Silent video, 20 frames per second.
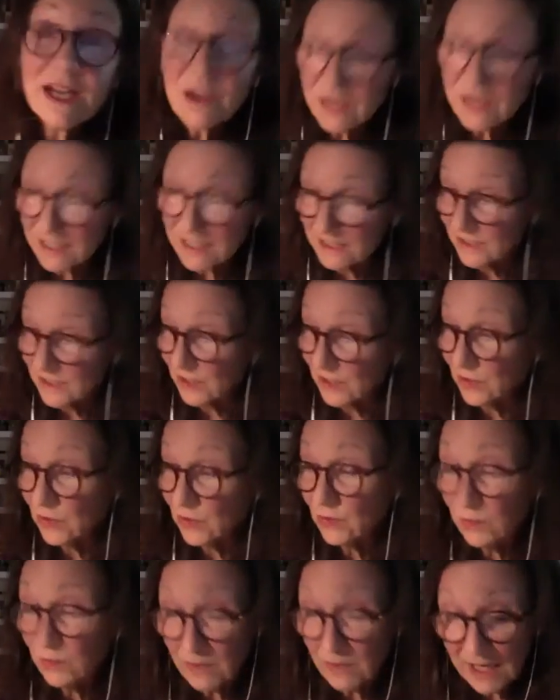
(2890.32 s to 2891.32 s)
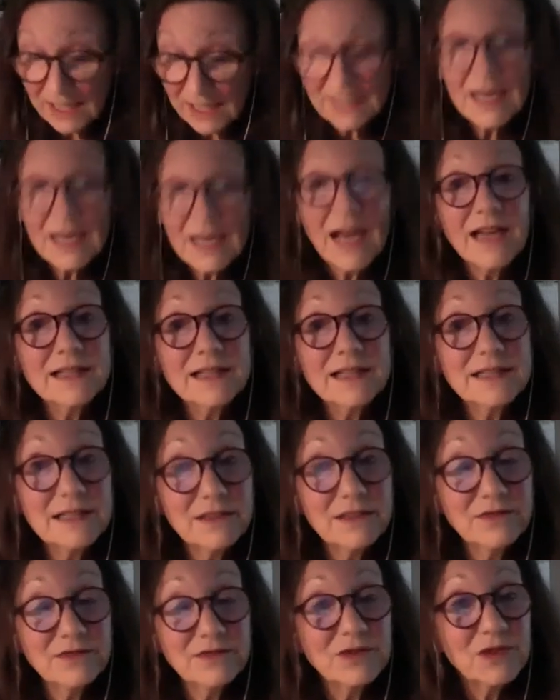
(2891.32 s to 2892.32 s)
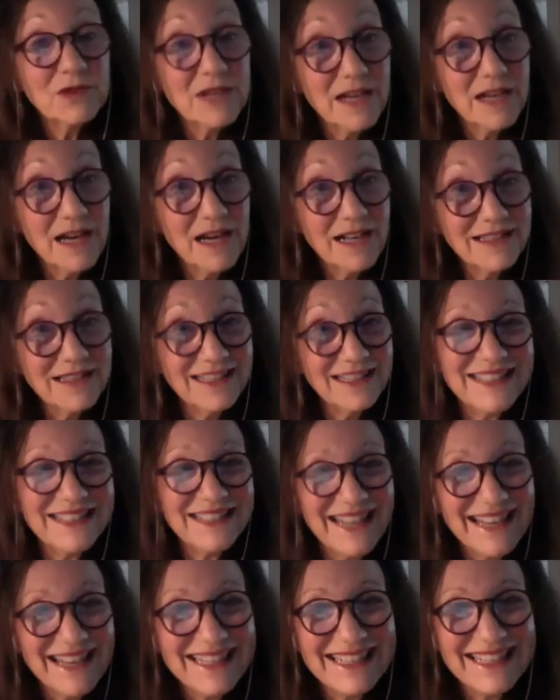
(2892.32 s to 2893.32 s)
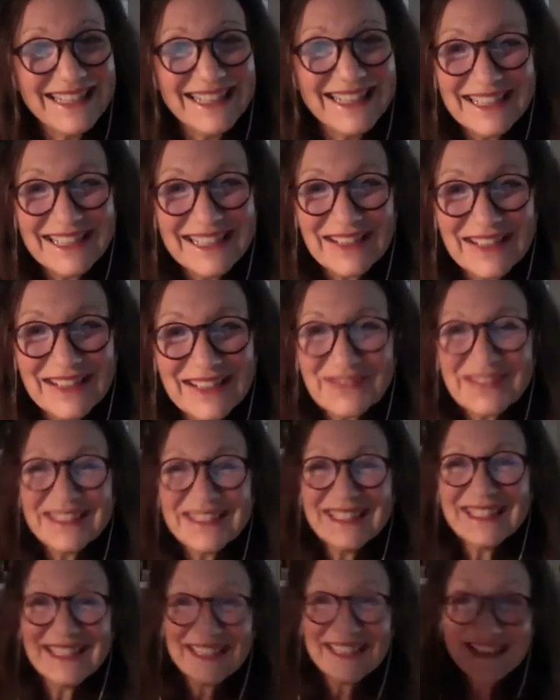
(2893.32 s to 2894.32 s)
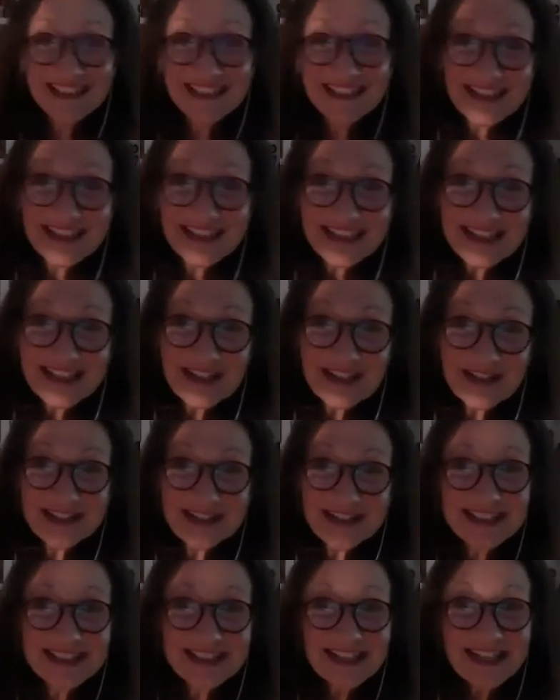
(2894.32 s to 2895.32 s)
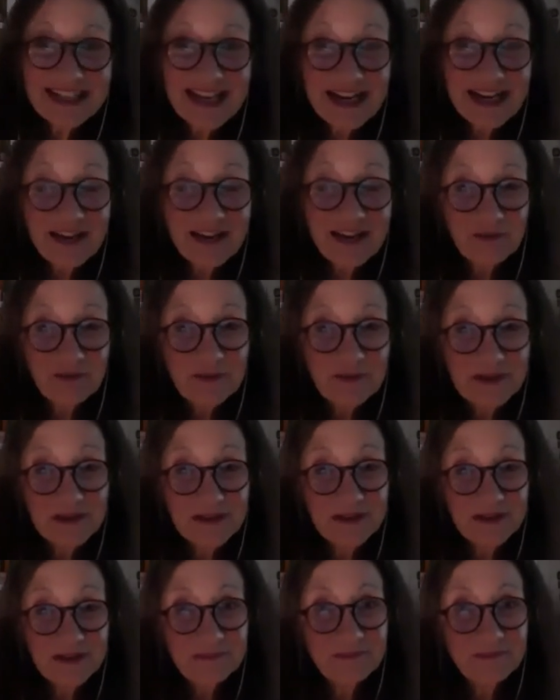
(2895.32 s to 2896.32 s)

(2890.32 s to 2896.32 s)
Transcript: is a great idea for a holiday gift. Here is an F-bomb.